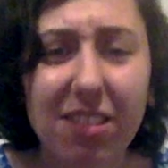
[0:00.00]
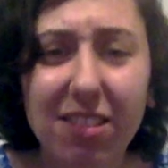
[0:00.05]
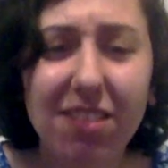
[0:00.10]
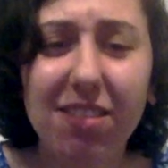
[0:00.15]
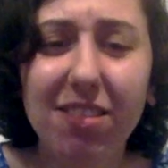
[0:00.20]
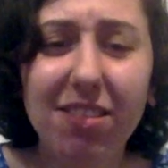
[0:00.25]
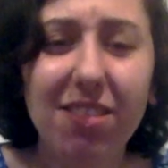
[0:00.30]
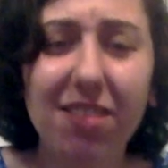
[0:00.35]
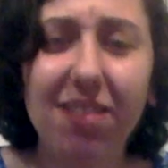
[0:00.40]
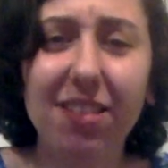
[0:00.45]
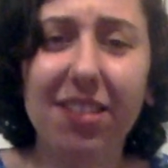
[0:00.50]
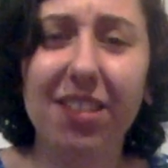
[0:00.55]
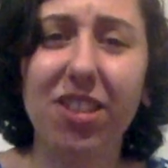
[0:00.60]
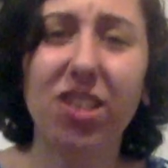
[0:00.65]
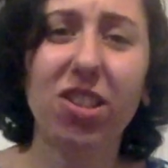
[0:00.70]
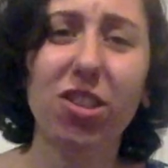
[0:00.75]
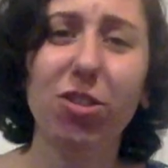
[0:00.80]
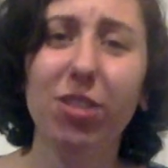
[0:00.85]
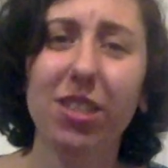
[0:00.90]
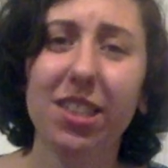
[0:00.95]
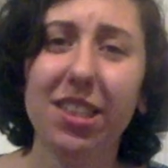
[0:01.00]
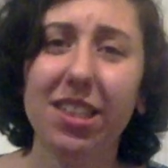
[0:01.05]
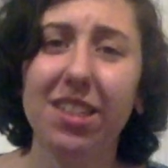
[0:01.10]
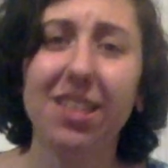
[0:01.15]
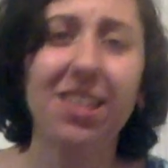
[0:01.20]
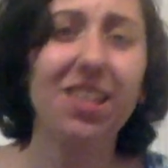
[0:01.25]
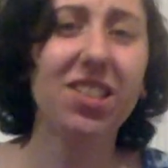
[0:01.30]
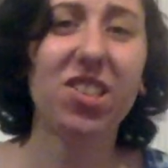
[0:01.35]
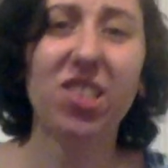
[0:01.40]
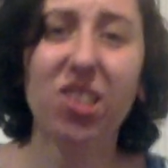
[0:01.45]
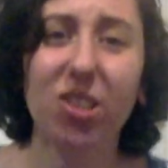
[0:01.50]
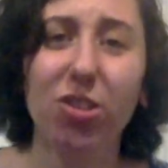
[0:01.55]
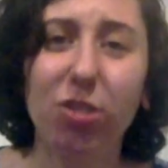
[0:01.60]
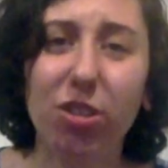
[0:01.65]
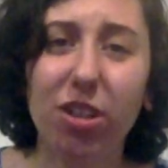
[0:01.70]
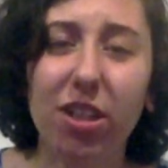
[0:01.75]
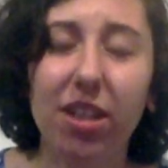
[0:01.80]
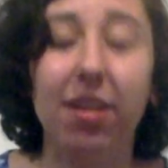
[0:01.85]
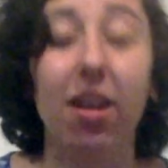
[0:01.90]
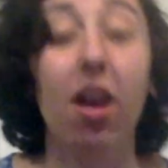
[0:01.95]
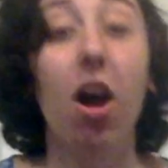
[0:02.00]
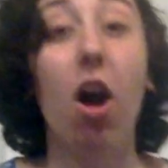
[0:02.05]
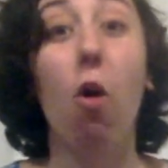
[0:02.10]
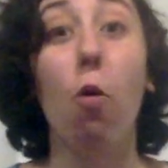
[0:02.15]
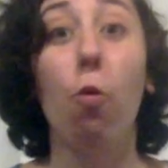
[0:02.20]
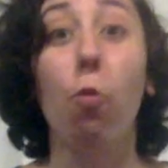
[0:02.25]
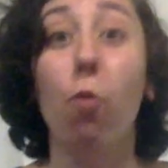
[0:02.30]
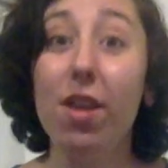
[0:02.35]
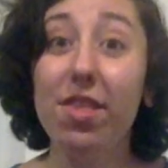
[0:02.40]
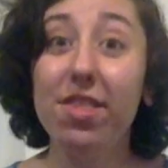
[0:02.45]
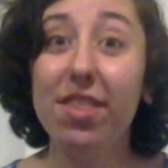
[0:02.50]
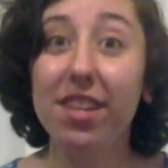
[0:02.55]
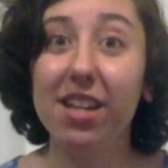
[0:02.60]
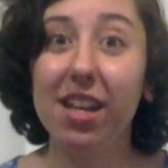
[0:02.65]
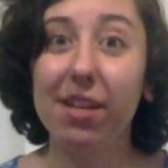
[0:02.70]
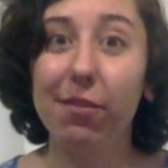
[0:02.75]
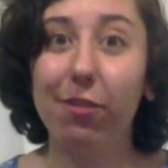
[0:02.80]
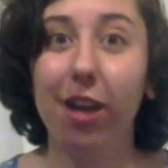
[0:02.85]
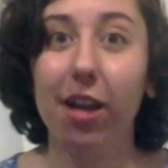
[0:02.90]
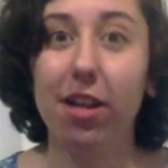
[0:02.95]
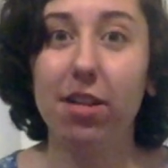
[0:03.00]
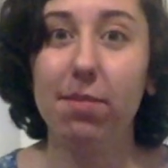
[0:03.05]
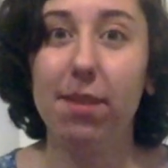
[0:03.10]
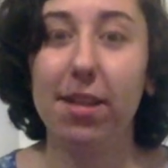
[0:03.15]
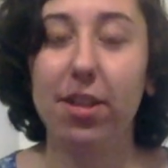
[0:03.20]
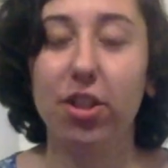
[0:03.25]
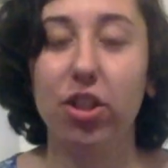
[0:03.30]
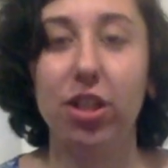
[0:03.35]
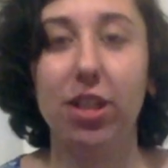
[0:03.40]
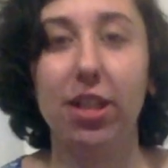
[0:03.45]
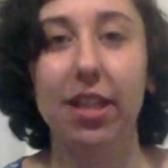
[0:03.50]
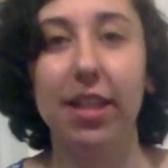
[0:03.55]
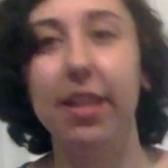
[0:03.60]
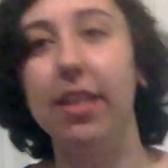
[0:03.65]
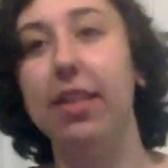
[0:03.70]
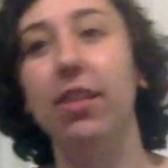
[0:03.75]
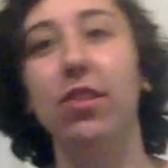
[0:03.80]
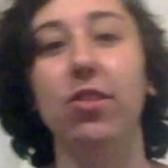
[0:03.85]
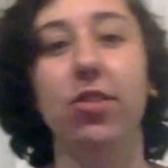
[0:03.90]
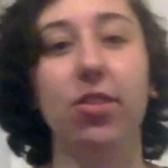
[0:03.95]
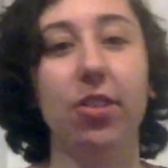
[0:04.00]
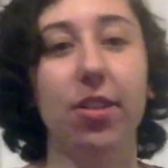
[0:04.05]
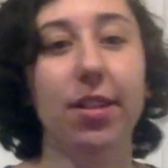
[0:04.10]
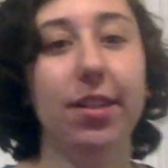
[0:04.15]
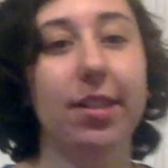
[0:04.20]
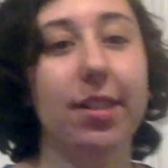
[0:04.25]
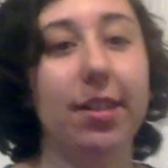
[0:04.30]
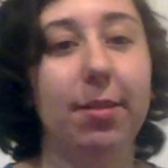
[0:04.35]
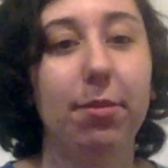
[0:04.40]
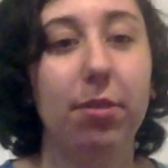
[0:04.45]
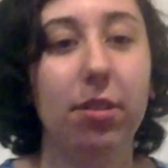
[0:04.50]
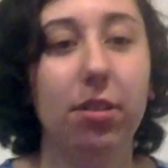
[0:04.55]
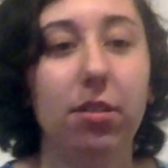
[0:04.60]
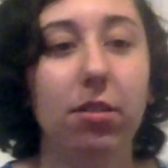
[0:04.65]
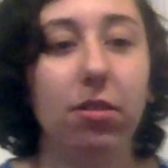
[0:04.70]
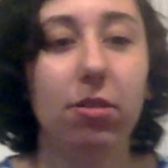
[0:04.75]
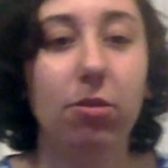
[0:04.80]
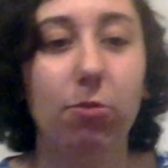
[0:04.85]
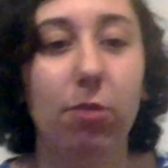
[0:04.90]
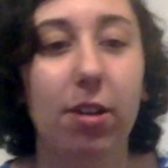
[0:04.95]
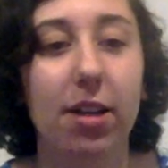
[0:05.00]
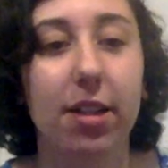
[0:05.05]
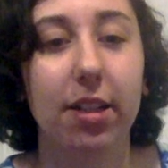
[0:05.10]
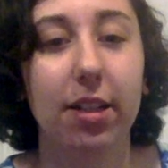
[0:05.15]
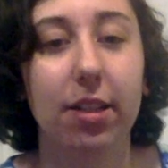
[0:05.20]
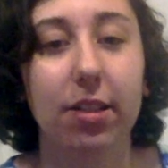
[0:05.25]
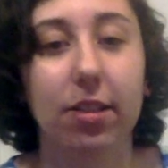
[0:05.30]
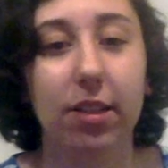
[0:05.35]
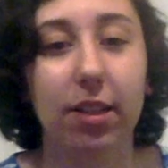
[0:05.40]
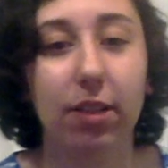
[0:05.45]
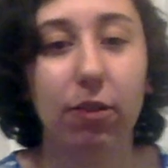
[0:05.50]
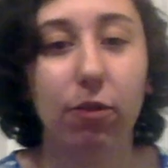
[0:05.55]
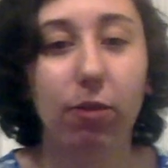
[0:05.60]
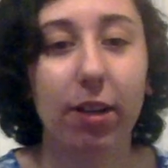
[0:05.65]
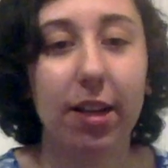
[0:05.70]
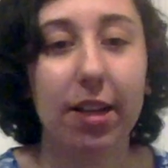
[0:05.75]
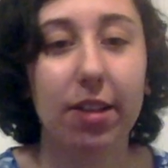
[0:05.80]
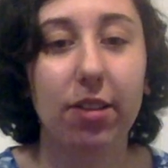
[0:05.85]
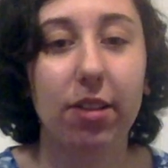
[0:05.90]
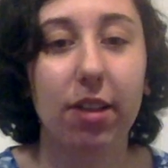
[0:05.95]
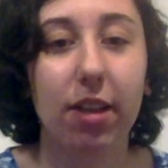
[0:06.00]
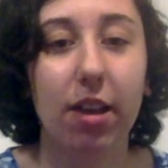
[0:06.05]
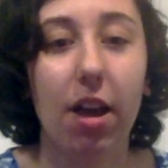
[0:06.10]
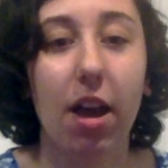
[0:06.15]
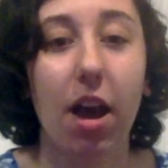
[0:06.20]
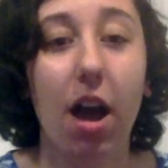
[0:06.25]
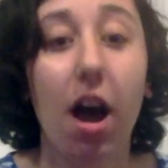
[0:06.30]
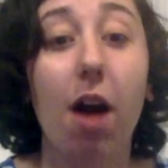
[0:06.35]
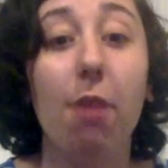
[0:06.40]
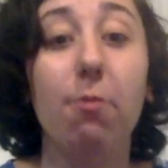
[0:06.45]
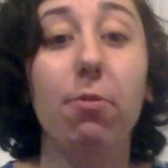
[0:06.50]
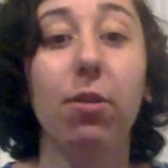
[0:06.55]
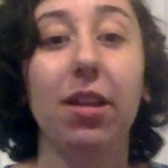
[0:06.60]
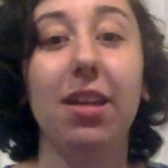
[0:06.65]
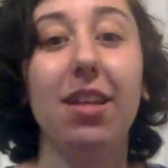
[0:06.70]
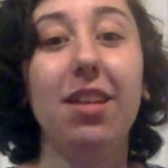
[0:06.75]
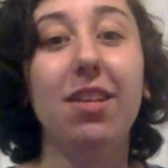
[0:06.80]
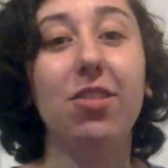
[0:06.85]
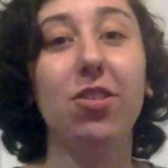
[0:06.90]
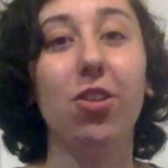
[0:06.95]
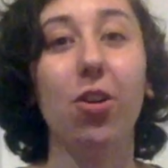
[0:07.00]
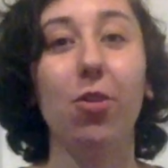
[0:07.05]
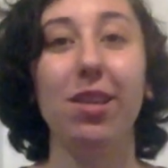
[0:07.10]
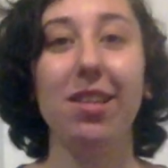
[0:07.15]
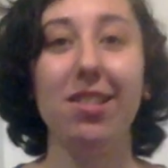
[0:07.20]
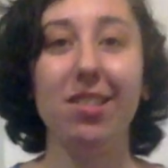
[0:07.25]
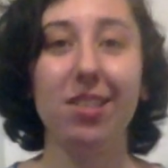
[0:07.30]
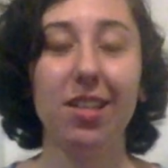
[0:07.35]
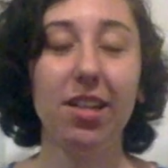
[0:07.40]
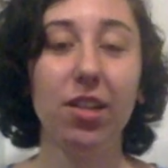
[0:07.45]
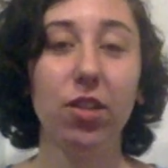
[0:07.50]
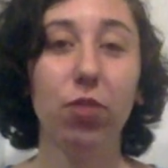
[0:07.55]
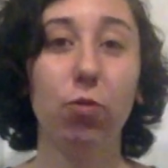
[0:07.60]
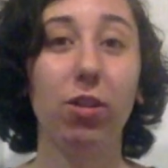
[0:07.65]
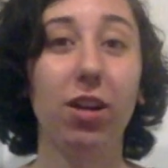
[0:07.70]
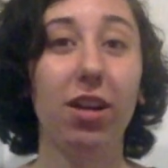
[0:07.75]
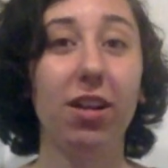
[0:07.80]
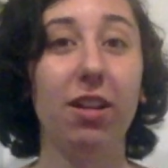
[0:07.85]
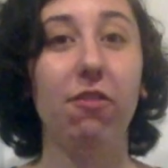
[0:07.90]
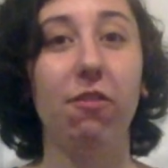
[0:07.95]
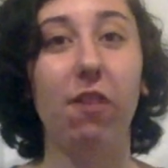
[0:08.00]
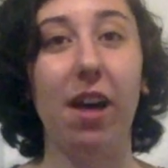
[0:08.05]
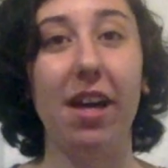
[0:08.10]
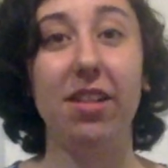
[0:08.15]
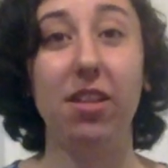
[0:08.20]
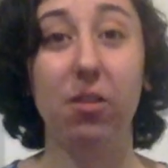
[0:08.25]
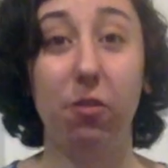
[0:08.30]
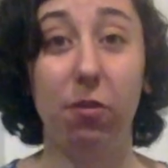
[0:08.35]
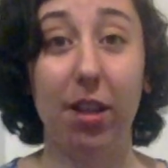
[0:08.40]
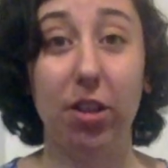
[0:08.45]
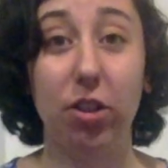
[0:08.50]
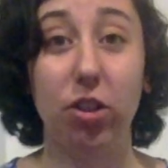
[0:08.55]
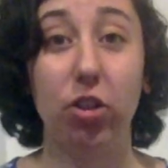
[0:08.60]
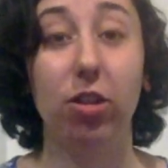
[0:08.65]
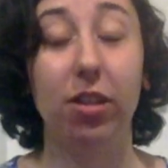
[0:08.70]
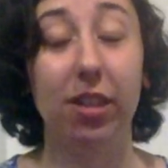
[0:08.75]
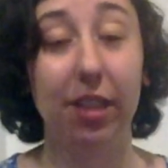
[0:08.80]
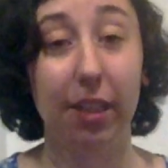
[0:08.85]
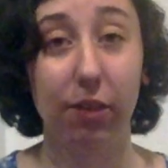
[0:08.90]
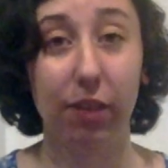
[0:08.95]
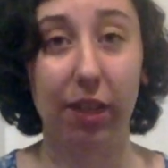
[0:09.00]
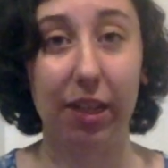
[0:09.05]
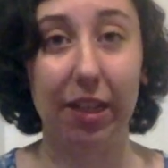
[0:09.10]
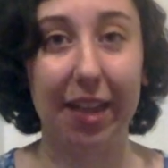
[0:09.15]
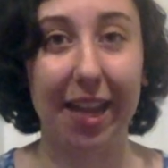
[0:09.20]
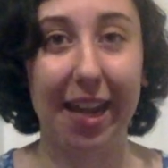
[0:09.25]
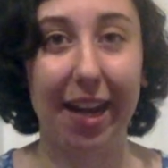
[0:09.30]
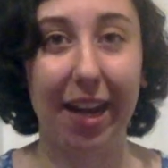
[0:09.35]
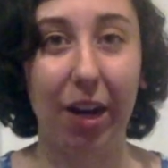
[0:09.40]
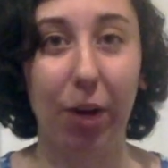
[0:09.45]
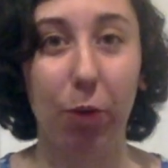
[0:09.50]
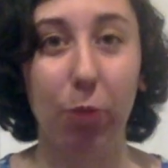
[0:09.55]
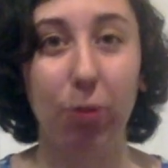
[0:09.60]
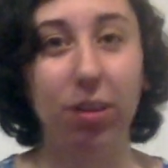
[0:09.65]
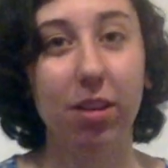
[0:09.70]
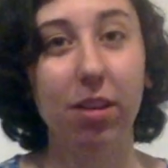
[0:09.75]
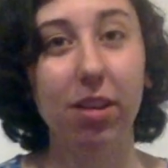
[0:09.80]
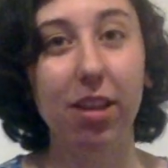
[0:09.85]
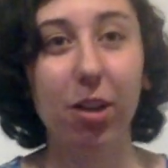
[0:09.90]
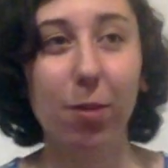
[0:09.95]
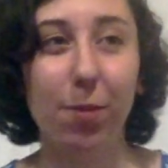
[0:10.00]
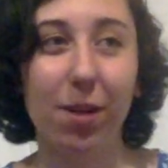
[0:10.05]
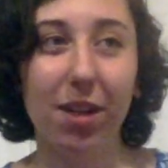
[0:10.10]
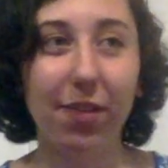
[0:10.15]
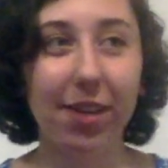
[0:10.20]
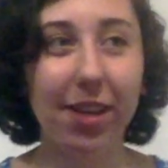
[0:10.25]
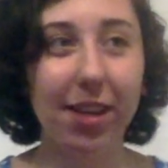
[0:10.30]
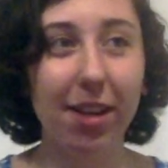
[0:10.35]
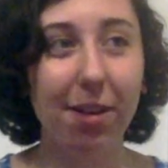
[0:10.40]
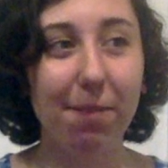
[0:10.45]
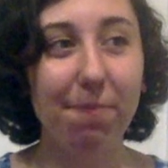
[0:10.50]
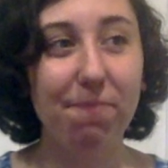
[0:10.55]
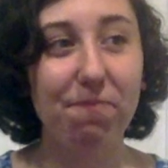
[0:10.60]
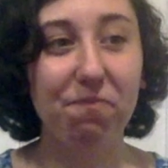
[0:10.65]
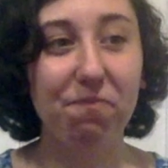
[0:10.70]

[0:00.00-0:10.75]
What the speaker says: Oh, it's so good. It's so good. One thing I forgot to mention is, what is the phrase? He sings "We're gonna find adventure in the evening air" with a little bit of a